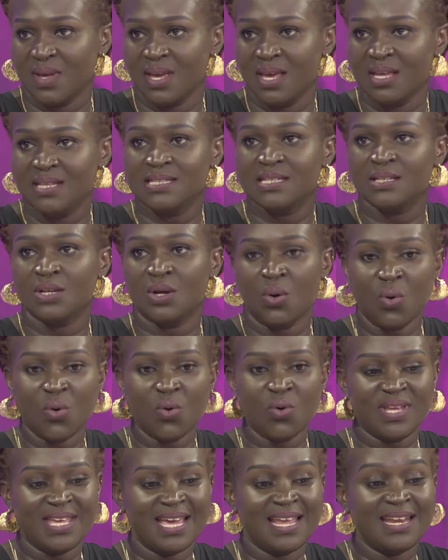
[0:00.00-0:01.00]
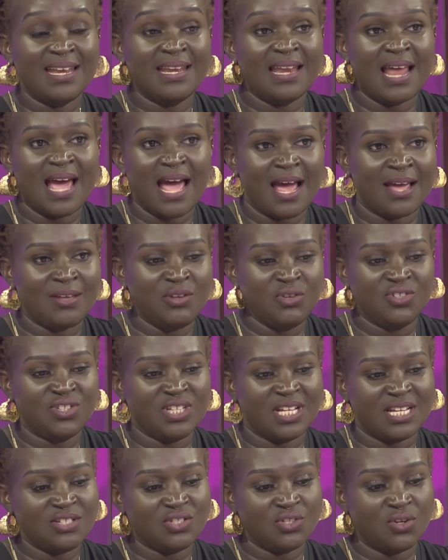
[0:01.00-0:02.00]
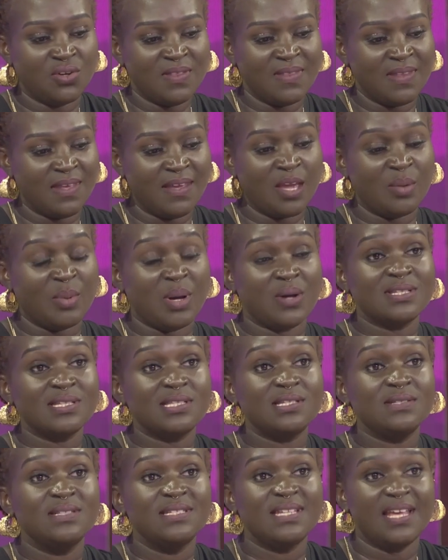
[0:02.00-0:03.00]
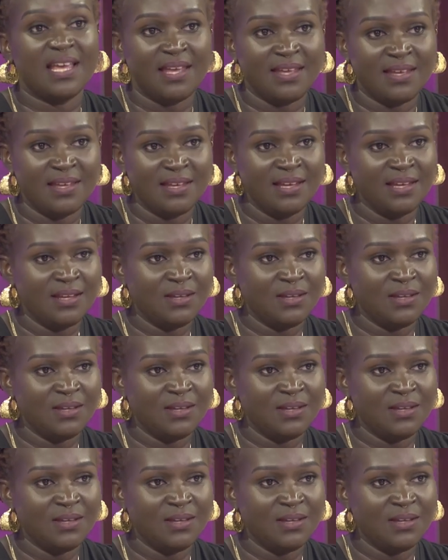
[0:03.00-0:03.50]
And you know, oh, yen and now, you just don't think about it today.